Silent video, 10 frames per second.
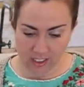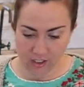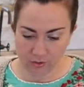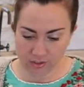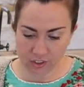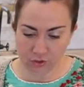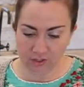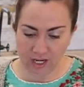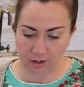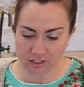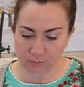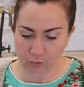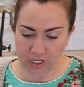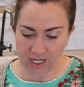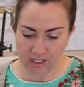Who's the new gal? Is it
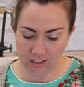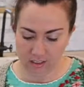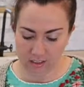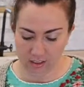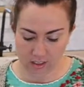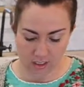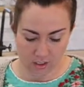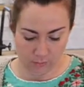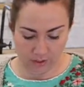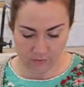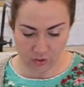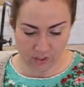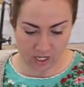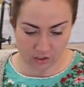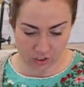Maria? Maria. We have a
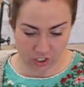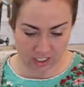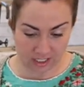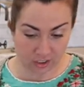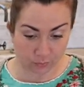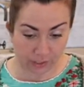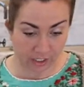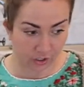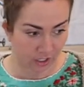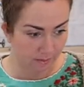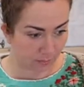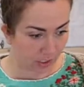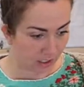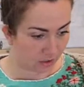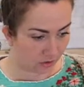new gal starting this week. Her name's
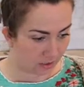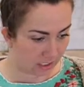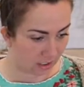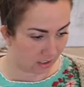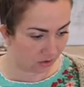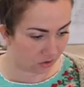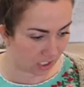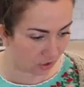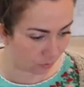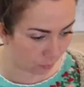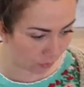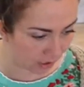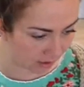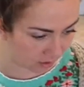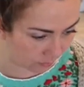Maria, so you'll see Jenny or
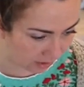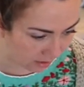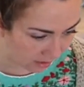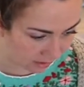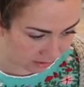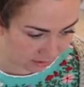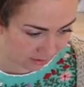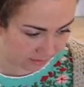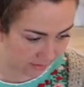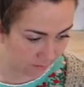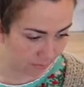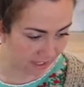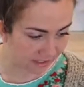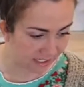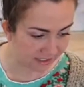Maria this week. Right.
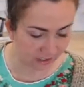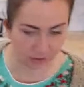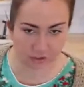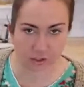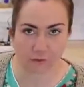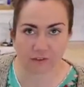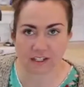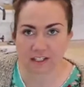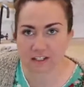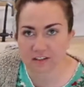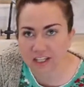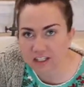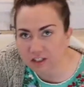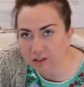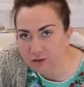Beth says it looks so vintage.
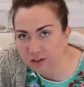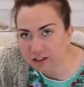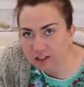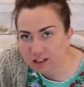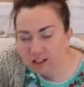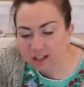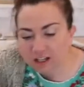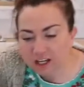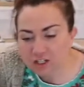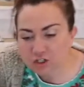Thank you. I'll bring this. I down.